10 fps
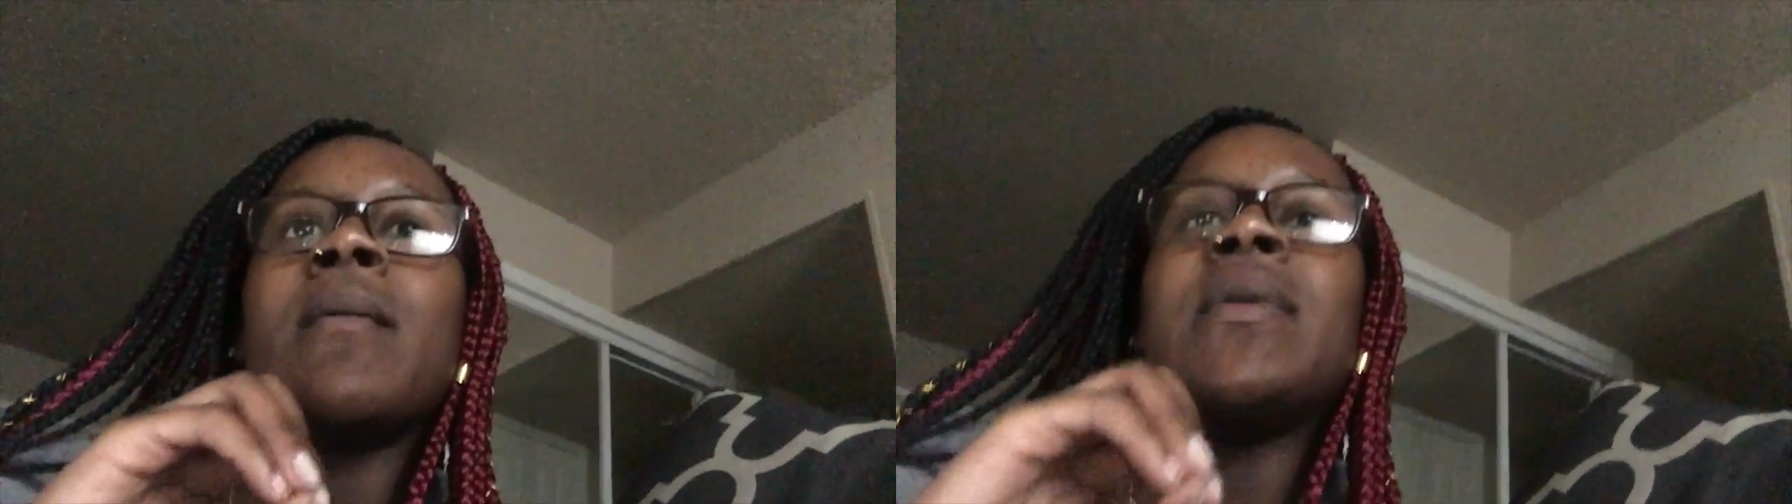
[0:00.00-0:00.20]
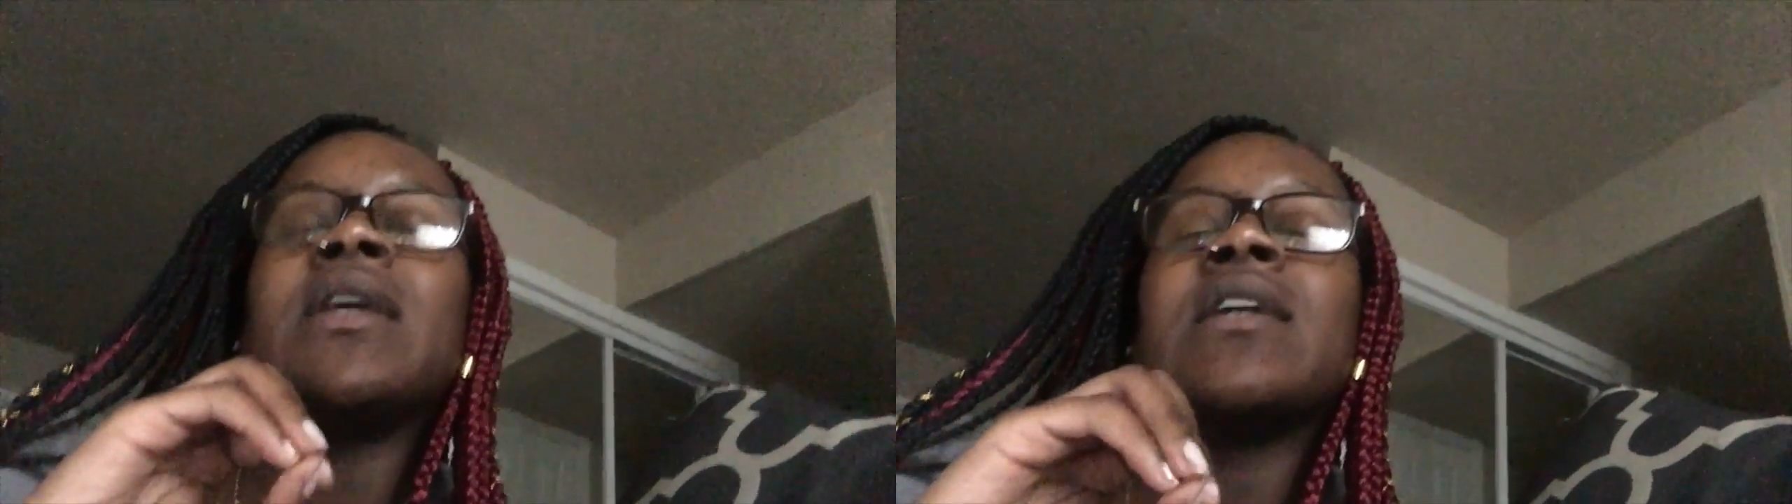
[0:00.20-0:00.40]

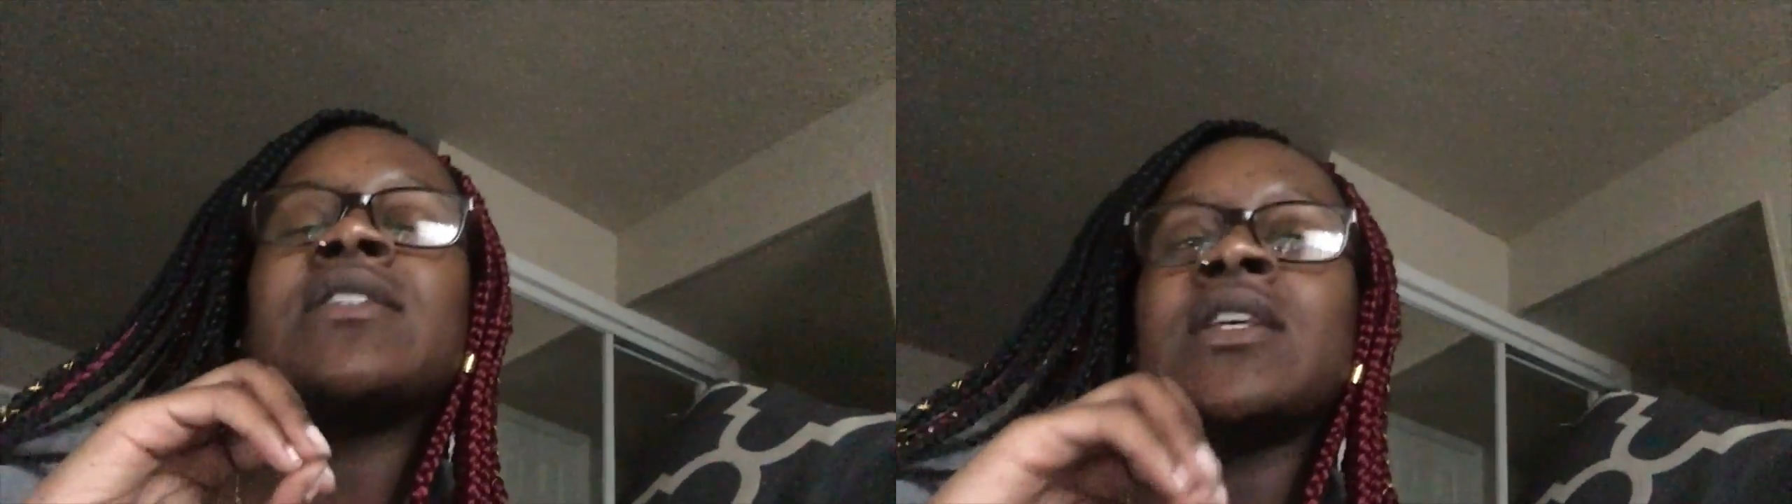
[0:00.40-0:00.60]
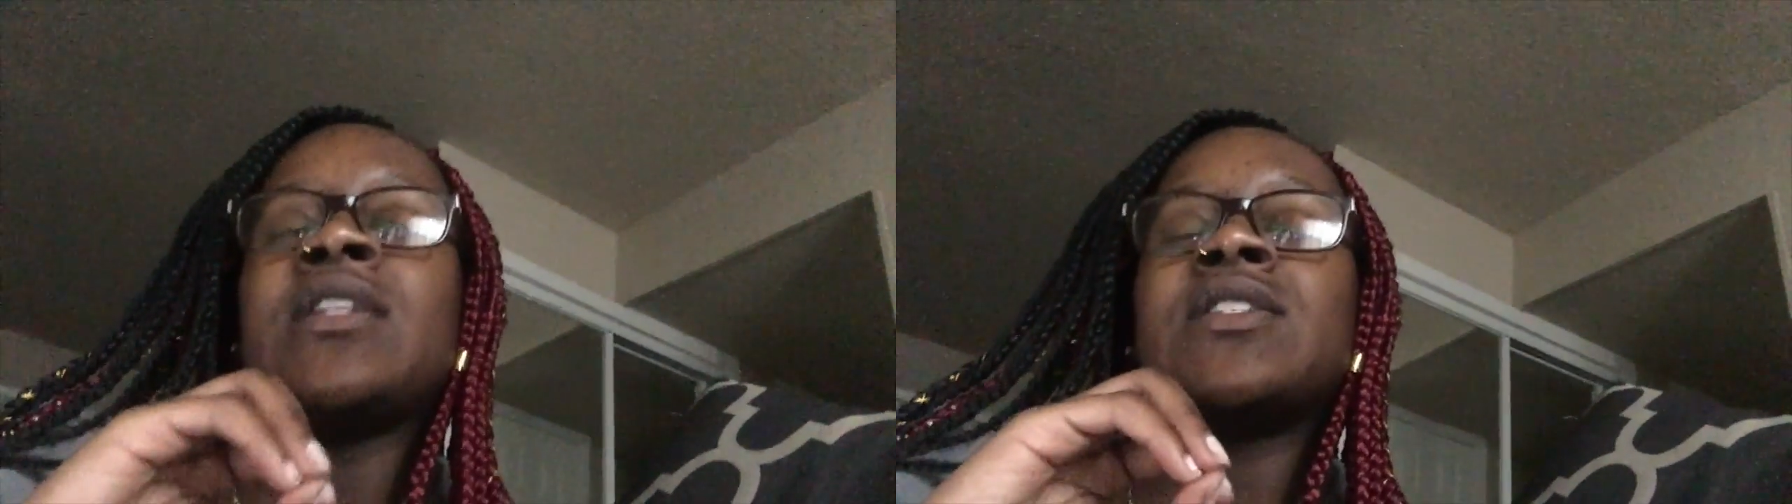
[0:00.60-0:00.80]
Because
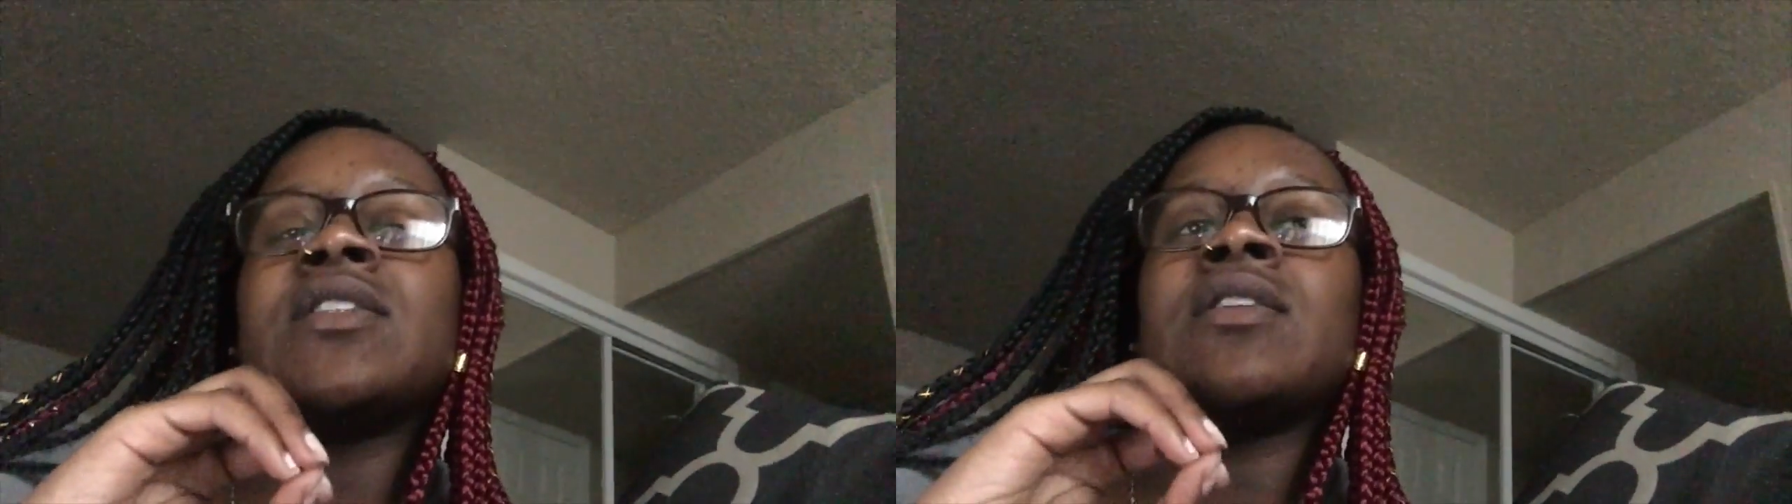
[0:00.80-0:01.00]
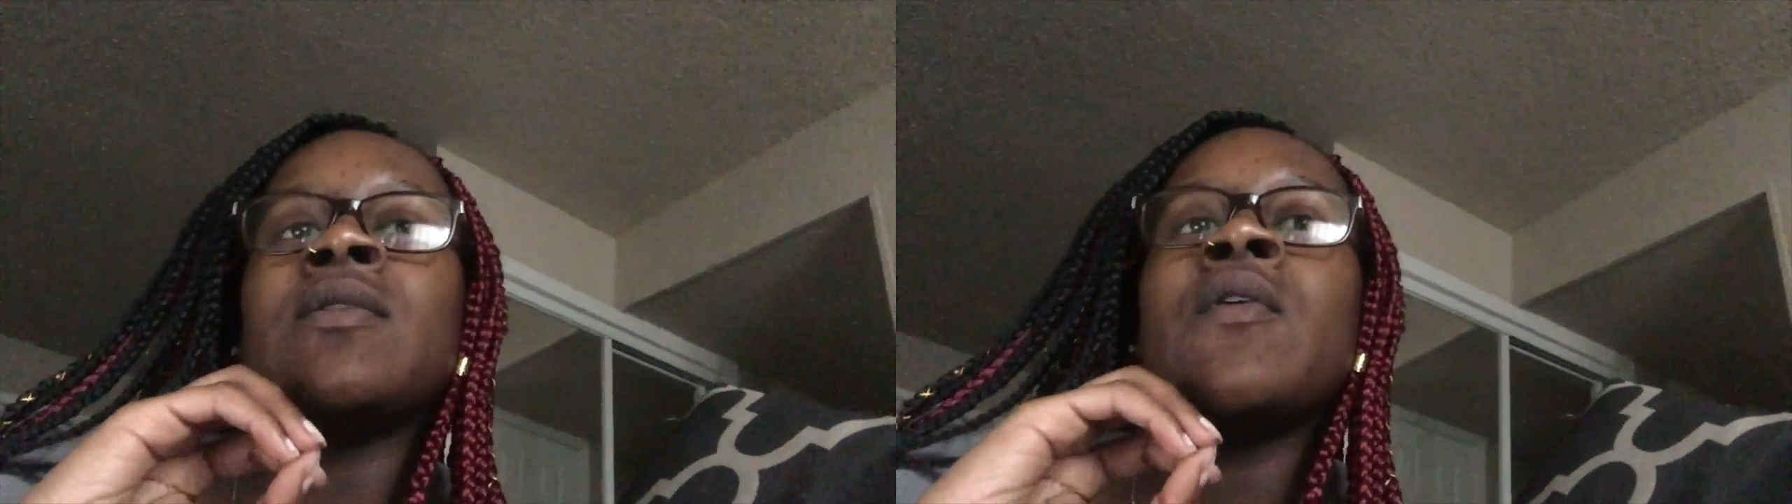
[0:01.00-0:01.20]
it's
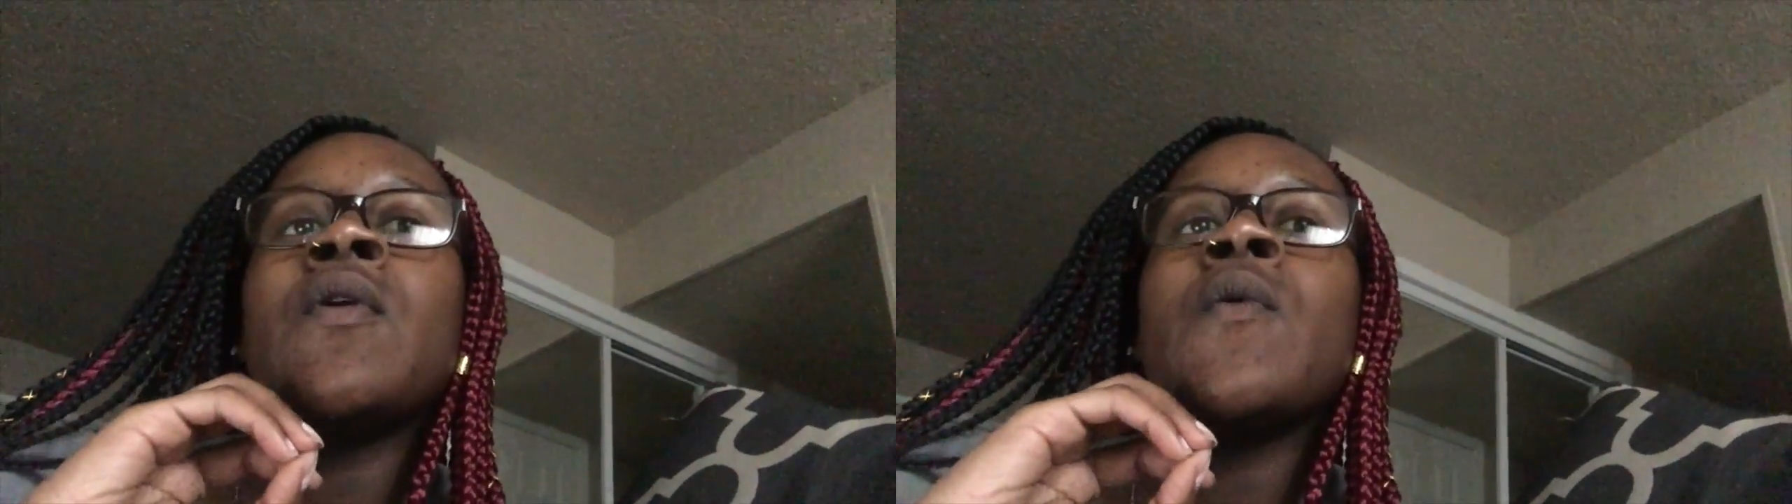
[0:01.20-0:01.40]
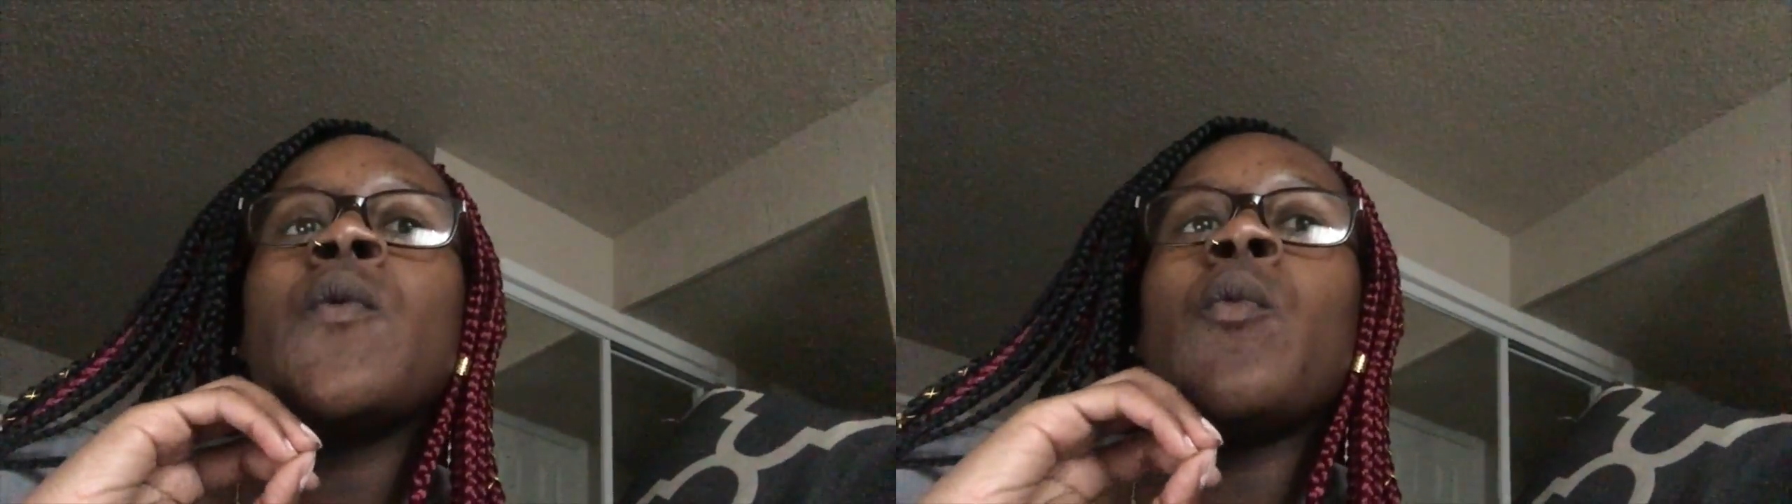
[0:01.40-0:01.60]

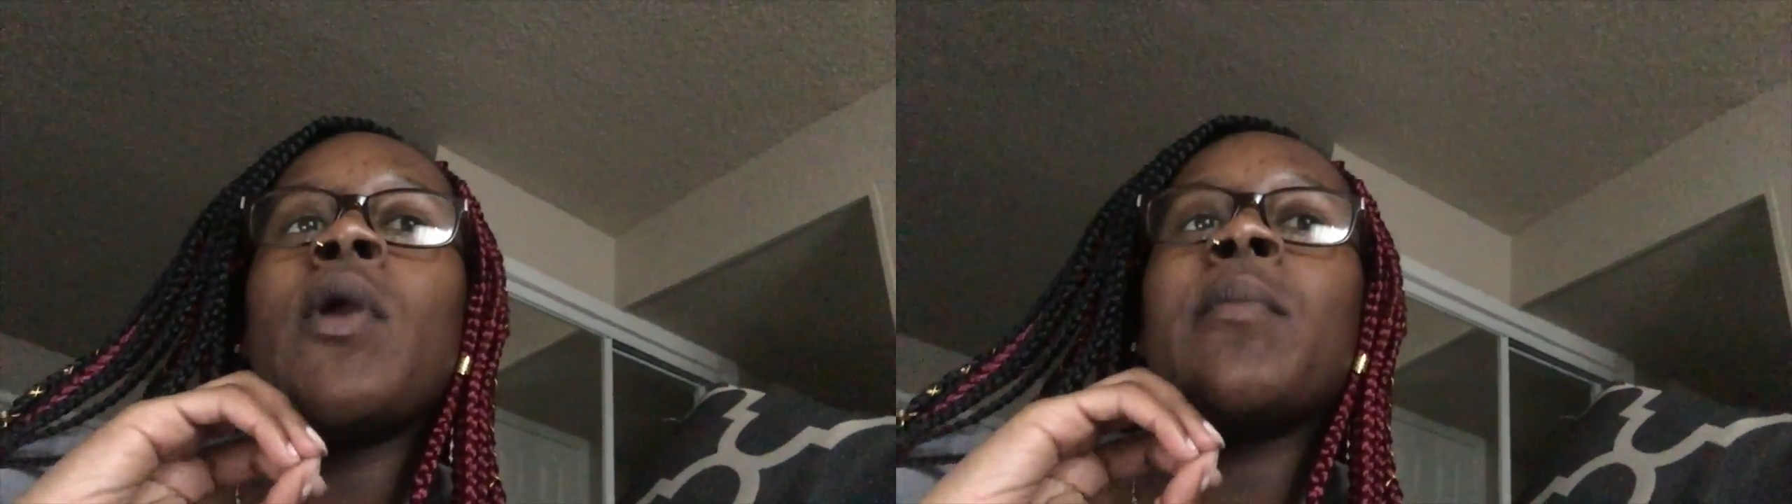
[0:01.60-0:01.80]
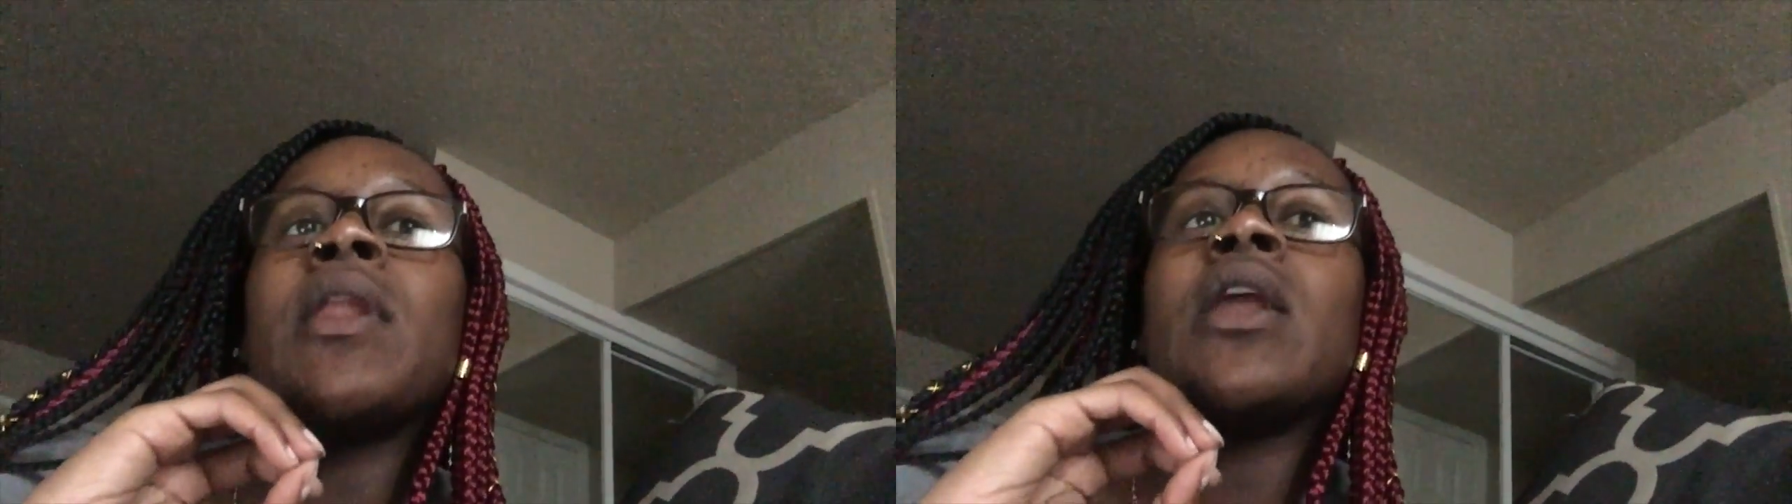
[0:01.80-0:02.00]

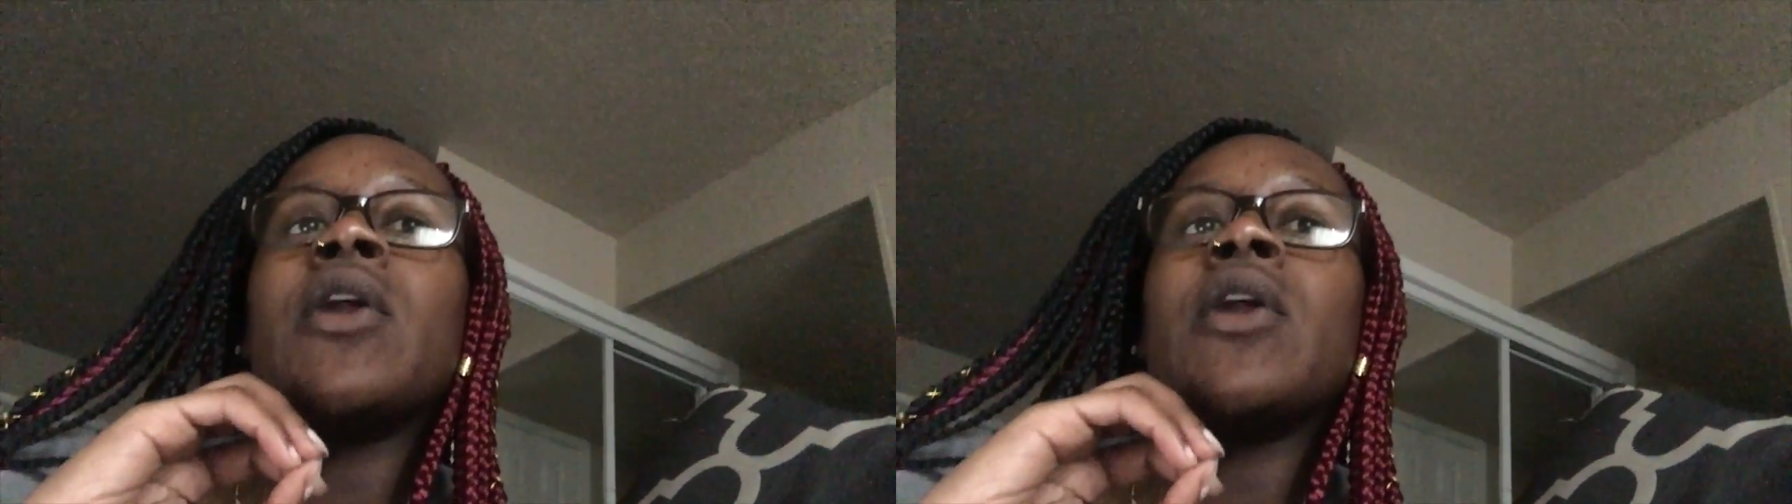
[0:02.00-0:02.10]
women